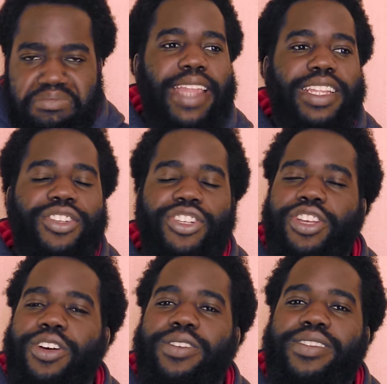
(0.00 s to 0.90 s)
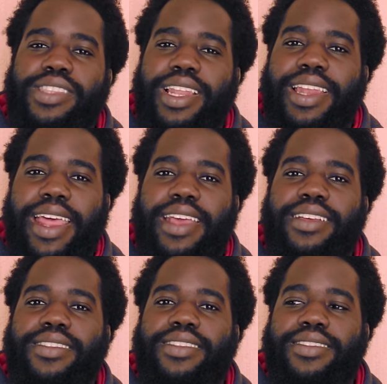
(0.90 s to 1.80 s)
And it shows the
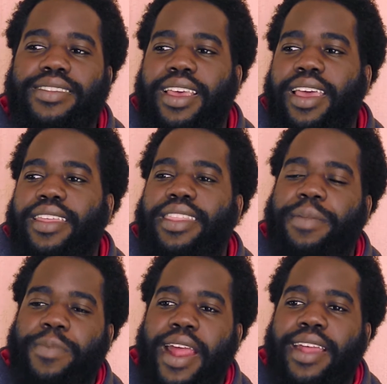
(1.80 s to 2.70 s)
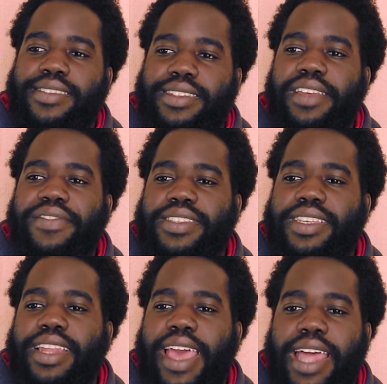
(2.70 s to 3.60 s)
lengths that Bryan
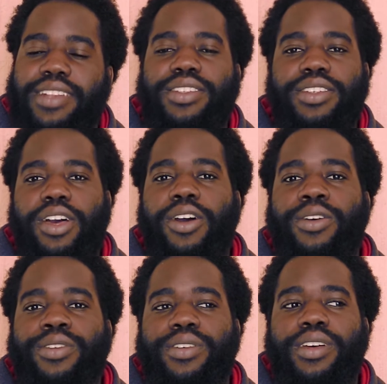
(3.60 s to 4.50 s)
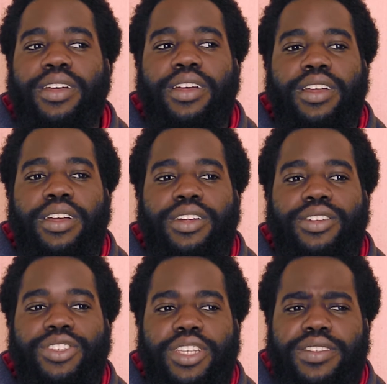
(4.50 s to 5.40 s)
Stevenson had to go
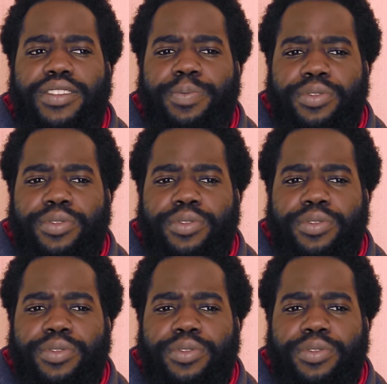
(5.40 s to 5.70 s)
just to